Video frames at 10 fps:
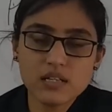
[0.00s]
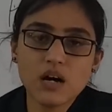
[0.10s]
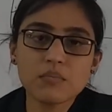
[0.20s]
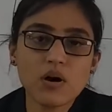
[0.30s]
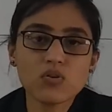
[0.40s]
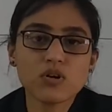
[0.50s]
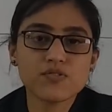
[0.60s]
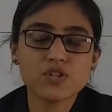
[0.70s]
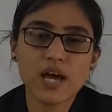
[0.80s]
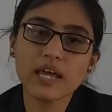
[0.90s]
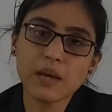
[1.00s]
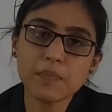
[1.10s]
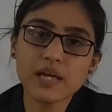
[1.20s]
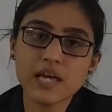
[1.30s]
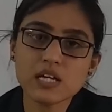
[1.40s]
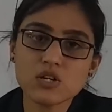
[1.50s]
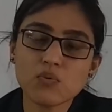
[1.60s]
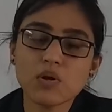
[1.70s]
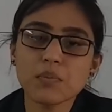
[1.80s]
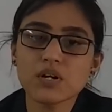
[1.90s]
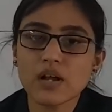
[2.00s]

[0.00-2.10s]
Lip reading: the amount of share application will be